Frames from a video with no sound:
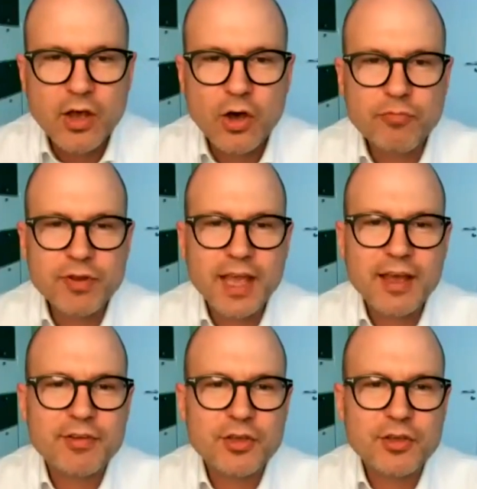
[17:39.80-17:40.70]
hopefully
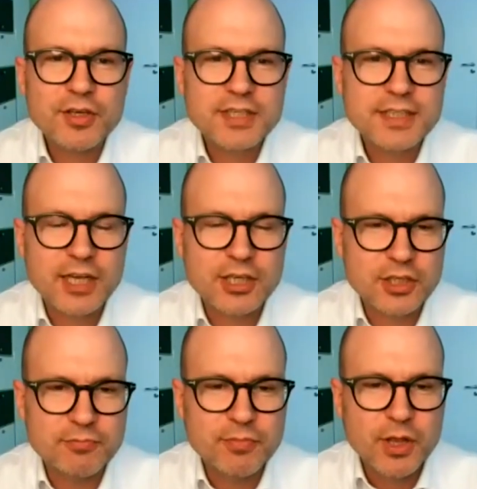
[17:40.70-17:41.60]
have a good
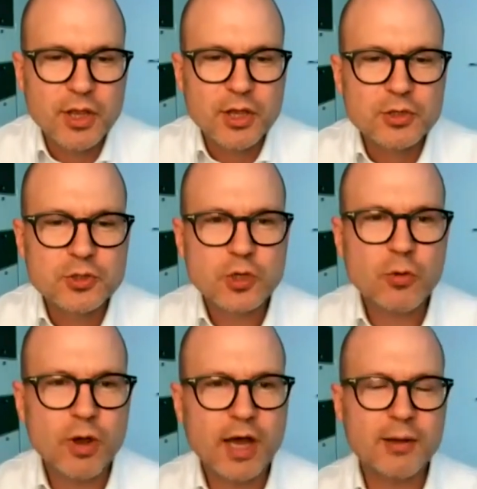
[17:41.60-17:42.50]
discussion.
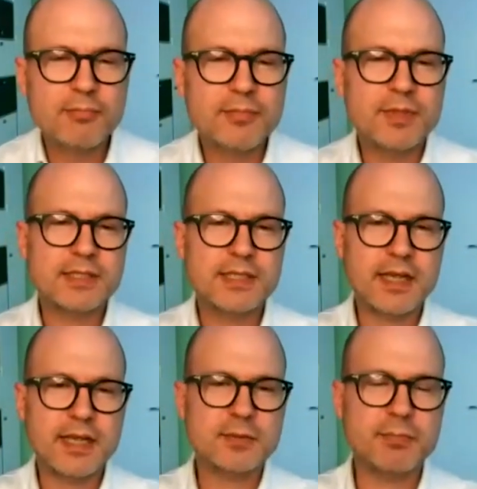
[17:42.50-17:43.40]
So the
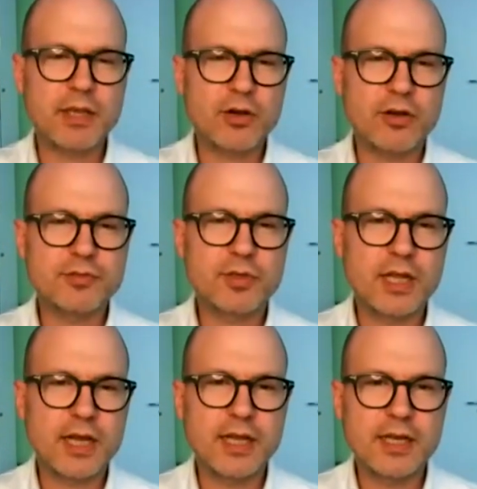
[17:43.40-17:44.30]
second speaker of
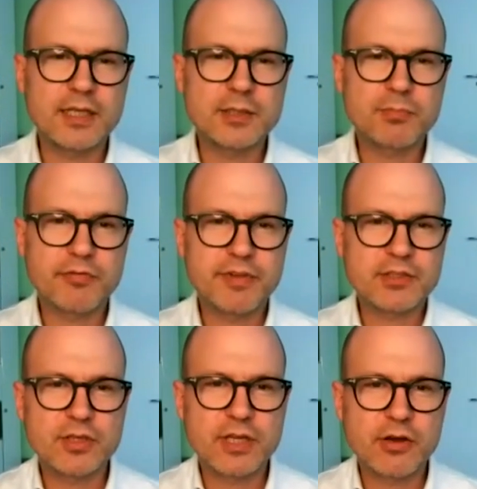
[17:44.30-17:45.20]
tonight is
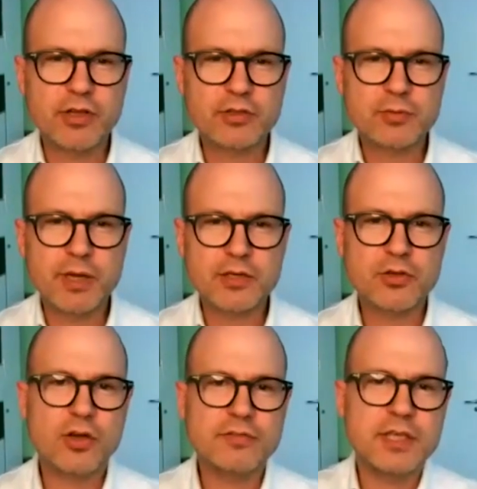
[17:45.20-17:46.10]
Professor Dariusz
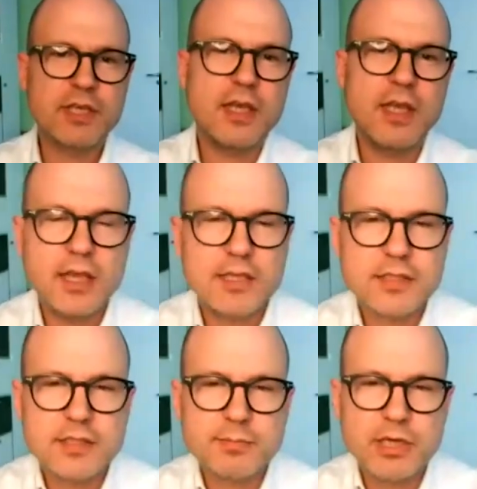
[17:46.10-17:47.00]
Patkowski. He is
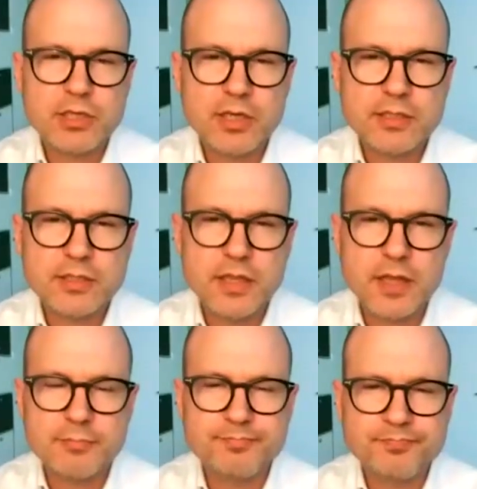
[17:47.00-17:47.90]
a specialist
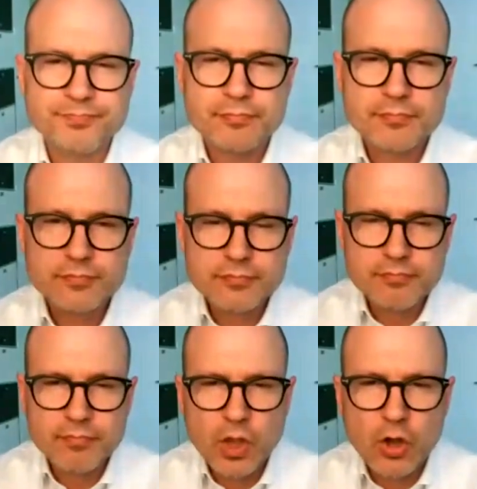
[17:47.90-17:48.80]

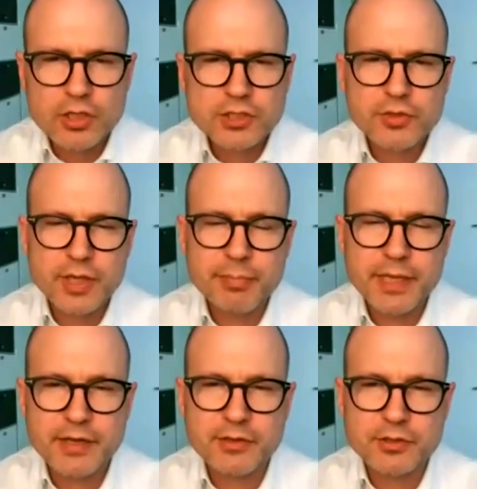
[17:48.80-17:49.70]
also in
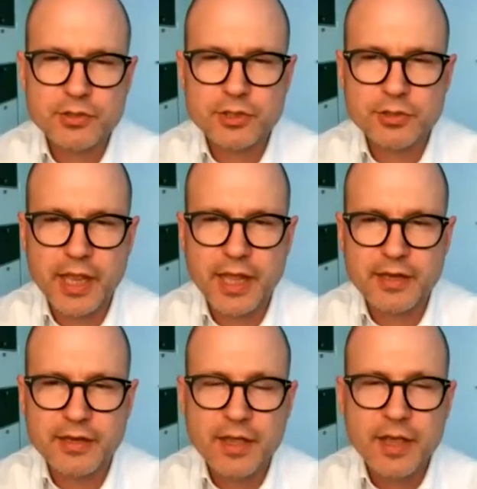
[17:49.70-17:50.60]
pediatric surgery
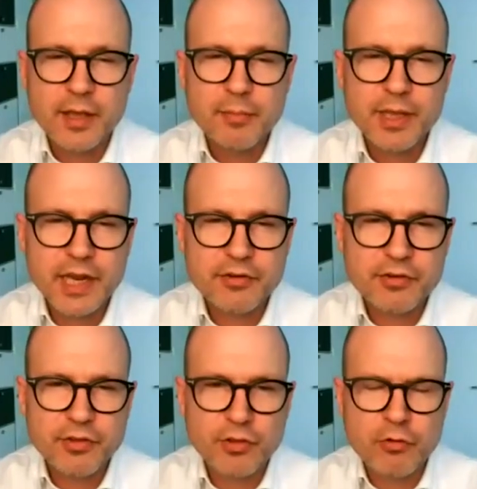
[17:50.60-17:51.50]
and
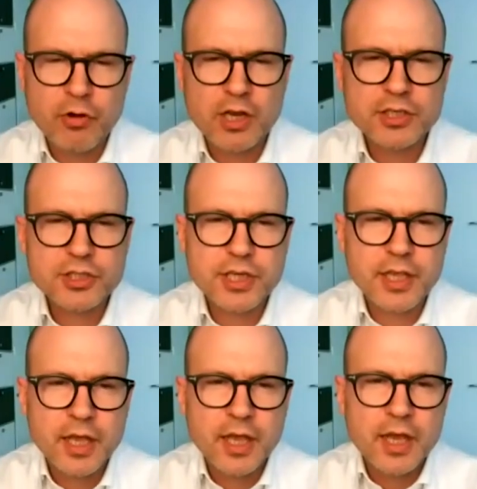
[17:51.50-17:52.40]
pediatric urology.